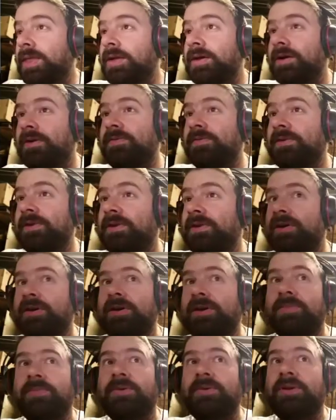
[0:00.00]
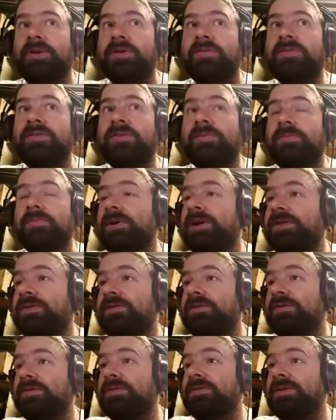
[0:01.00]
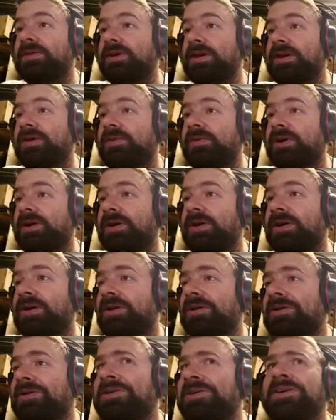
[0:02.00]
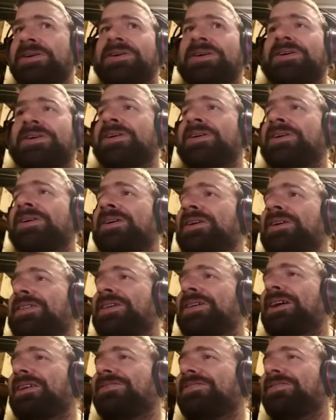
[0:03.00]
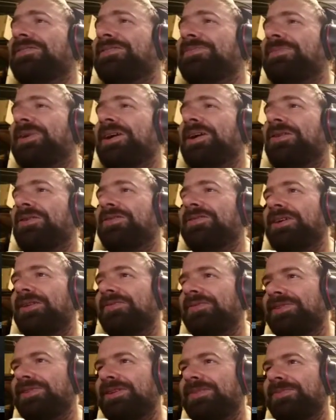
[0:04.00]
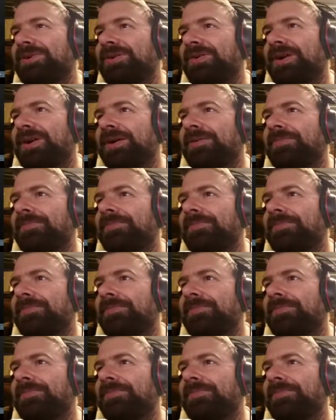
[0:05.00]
feel like I'm gross, but anyway, that's just my low self-esteem talking.